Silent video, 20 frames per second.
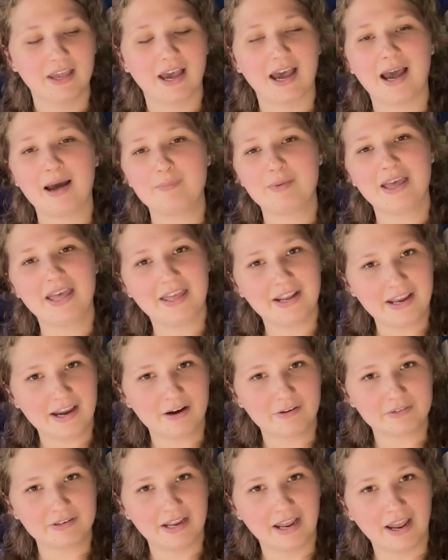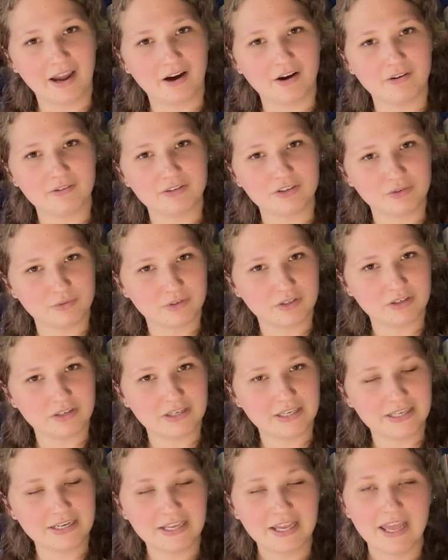I'm a head out now. You
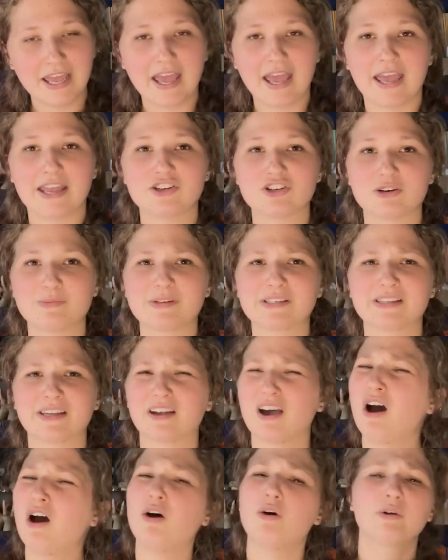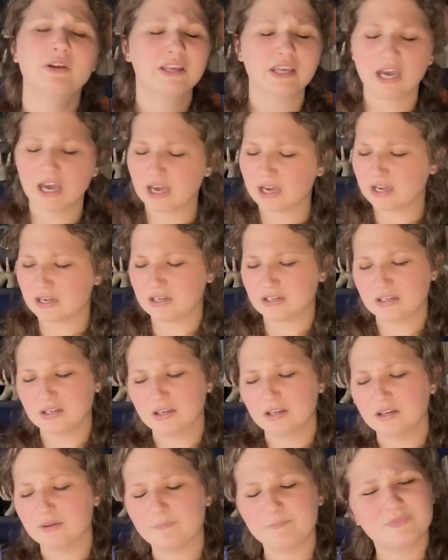good? And Jeremy's like, oh, yeah,
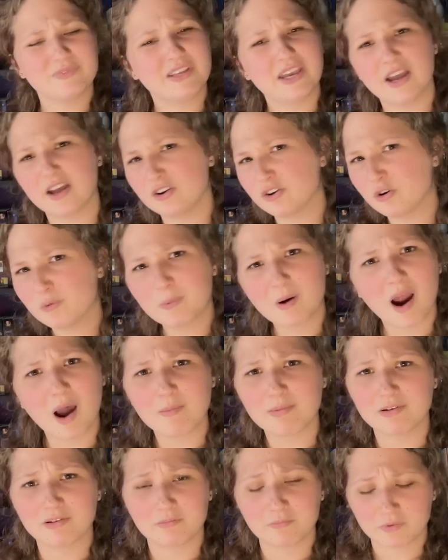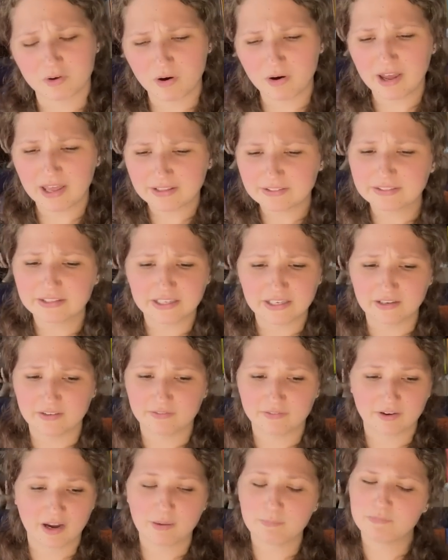yeah, no problem. Go ahead and
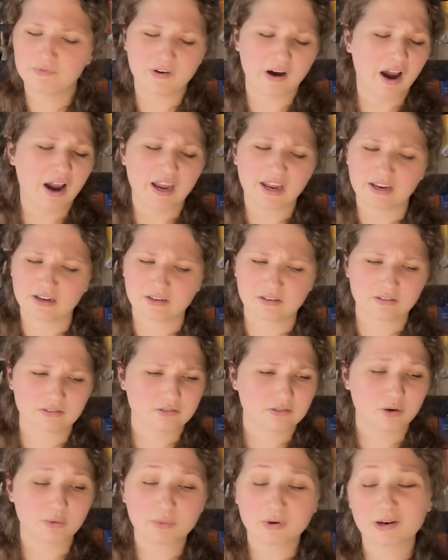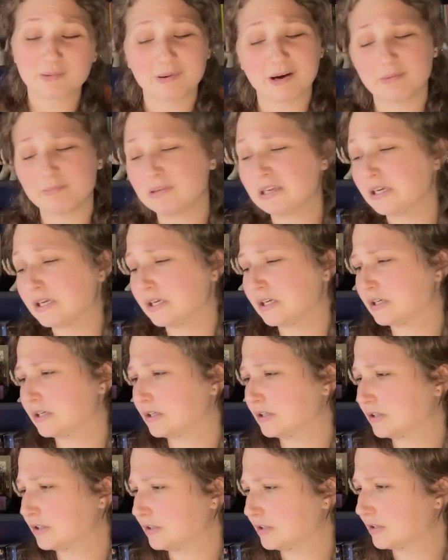leave. I'm fine. Don't worry about me.
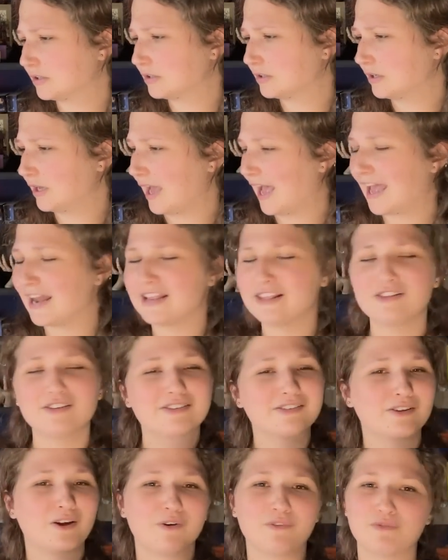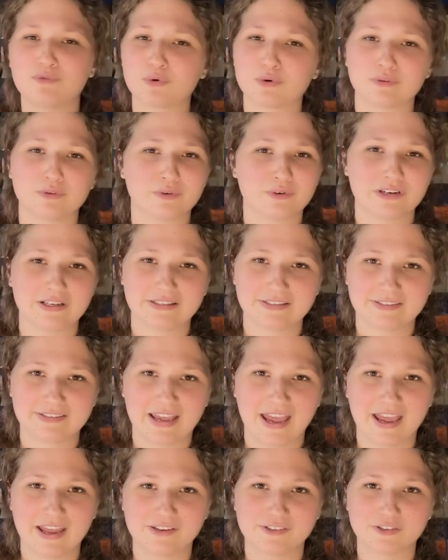And he looks all forlorn and
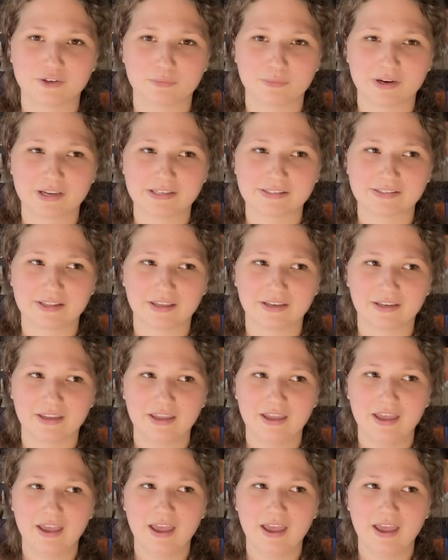sad. So Rick is like,